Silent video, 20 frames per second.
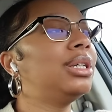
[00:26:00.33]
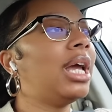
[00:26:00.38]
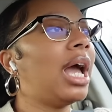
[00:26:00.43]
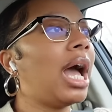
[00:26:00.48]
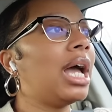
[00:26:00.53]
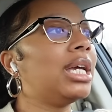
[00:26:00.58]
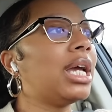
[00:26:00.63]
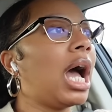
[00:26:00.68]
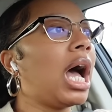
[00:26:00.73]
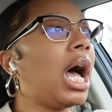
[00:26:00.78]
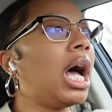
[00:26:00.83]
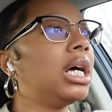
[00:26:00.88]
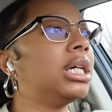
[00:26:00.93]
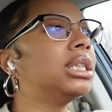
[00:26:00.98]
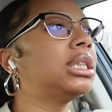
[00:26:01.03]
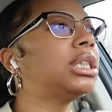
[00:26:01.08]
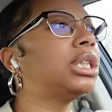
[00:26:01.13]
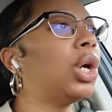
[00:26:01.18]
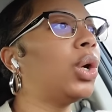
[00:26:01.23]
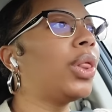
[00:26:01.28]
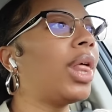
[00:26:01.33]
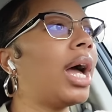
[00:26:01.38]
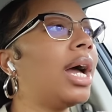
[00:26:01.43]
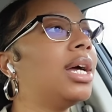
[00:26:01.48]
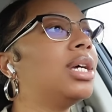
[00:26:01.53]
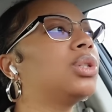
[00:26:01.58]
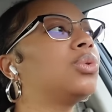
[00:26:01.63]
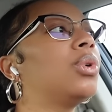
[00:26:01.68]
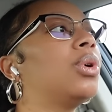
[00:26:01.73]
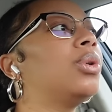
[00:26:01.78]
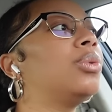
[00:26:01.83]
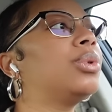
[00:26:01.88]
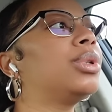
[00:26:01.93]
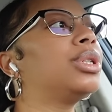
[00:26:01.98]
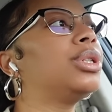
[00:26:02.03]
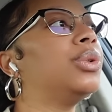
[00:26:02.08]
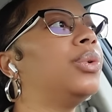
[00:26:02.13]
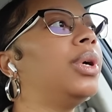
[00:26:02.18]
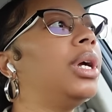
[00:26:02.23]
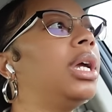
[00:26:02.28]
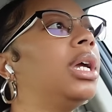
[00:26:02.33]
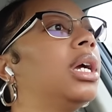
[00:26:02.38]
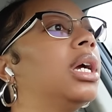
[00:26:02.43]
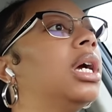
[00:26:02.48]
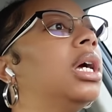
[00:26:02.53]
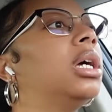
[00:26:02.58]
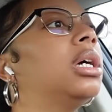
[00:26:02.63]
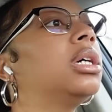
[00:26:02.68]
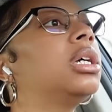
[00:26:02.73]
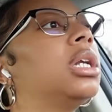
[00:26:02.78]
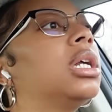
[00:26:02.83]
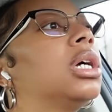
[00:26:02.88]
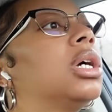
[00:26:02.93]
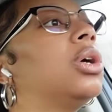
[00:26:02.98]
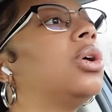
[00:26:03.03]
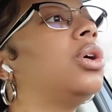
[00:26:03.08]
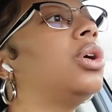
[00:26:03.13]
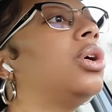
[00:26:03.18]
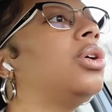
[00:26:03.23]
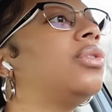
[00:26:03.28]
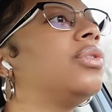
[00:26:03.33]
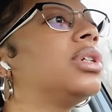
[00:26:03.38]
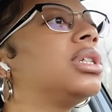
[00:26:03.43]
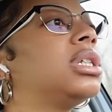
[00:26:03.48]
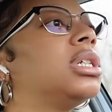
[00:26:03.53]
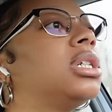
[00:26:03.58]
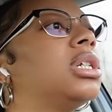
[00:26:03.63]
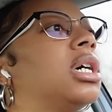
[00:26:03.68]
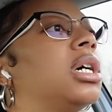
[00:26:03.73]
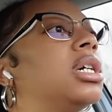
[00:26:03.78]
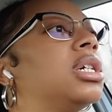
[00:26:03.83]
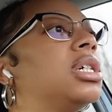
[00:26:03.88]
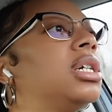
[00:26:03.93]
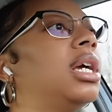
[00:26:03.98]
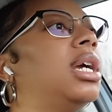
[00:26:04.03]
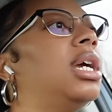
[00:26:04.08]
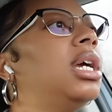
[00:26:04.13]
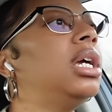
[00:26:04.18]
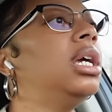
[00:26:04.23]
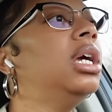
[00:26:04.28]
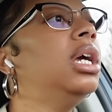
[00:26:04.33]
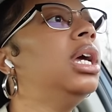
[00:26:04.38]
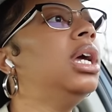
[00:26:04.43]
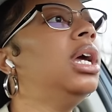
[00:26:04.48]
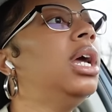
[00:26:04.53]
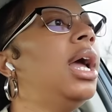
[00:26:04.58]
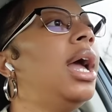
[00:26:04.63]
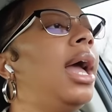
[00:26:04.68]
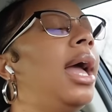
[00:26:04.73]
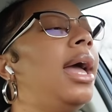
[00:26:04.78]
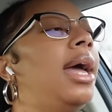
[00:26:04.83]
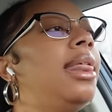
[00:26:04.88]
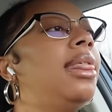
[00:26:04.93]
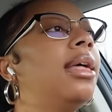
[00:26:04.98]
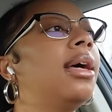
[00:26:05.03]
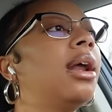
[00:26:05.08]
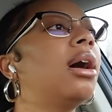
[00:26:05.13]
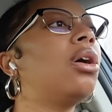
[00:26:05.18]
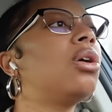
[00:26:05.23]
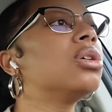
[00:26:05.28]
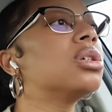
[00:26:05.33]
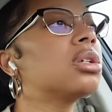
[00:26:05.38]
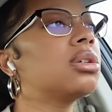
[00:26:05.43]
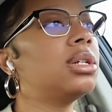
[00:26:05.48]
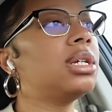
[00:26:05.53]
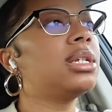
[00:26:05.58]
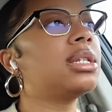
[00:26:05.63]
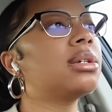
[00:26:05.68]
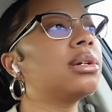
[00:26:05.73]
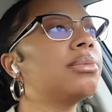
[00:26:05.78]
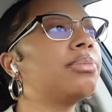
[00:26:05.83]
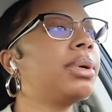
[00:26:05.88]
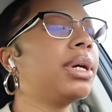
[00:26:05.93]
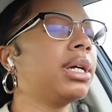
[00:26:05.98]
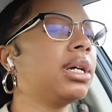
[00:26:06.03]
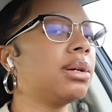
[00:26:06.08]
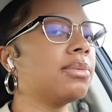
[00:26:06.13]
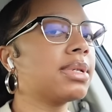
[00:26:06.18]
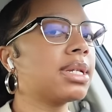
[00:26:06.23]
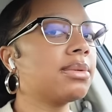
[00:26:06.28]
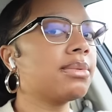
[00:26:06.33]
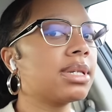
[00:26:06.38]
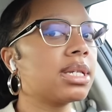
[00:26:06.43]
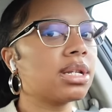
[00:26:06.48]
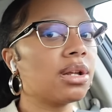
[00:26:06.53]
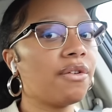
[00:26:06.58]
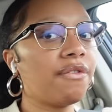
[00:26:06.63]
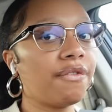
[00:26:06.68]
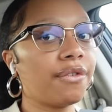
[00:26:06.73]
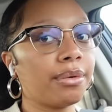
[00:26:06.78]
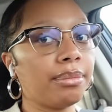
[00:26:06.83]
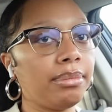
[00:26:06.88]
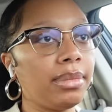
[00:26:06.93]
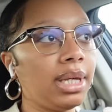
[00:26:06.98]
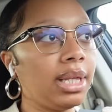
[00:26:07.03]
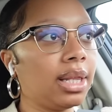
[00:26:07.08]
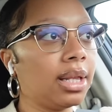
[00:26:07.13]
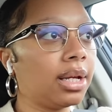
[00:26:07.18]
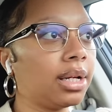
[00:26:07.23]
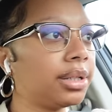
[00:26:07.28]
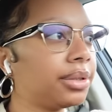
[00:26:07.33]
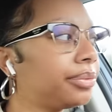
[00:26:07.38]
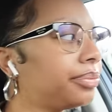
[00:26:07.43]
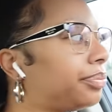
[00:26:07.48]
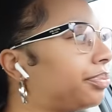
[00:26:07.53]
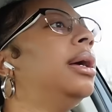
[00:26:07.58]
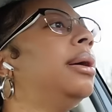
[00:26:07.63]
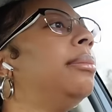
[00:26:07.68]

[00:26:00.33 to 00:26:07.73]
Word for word: yeah yeah so that is what we're doing i'm gonna go over to Tarjay, and then I also need to pick up some stuff for Mila.